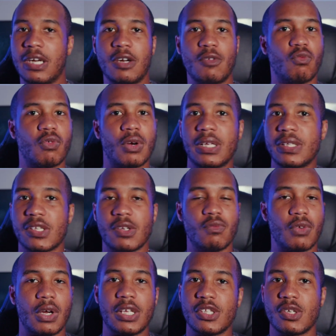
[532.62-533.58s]
and it runs
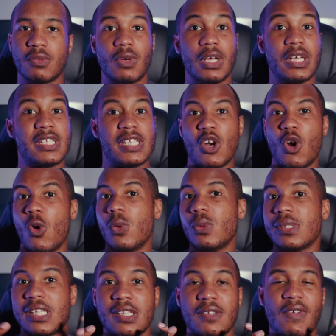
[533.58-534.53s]
and runs and runs. It
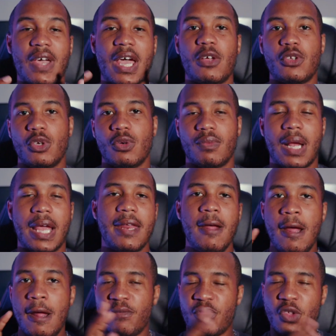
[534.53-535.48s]
holds its value, right?
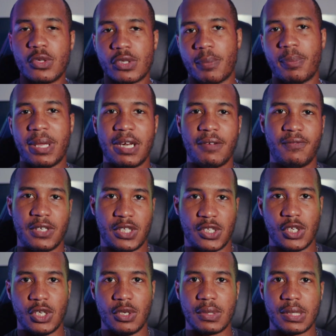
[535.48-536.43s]
Those are benefits
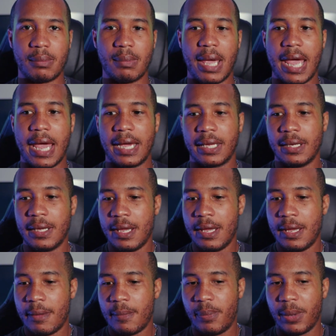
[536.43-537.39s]
to using Mac.
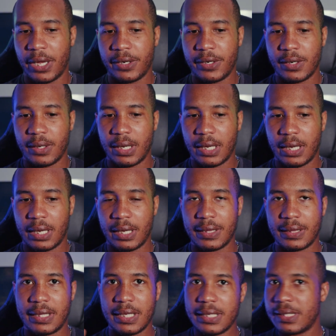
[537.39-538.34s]
But
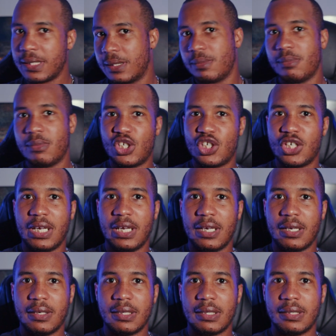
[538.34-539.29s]
this
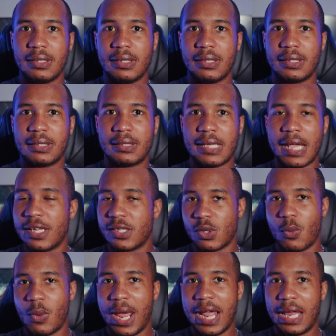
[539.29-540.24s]
machine takes
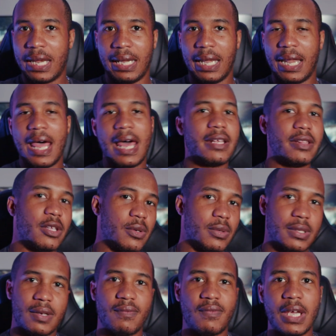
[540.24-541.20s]
away a lot of
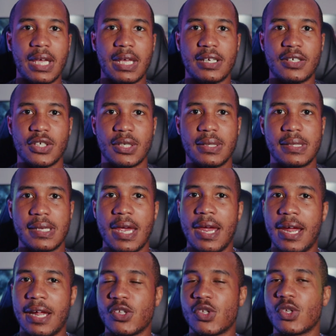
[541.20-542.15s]
those advantages.
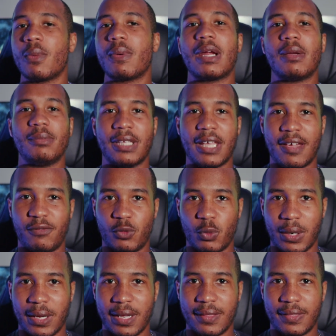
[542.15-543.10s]
And so what I'm left
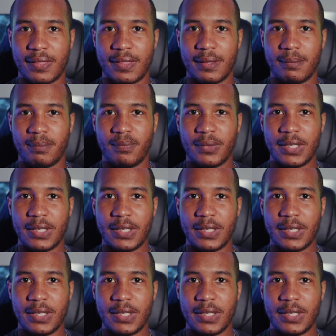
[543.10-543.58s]
with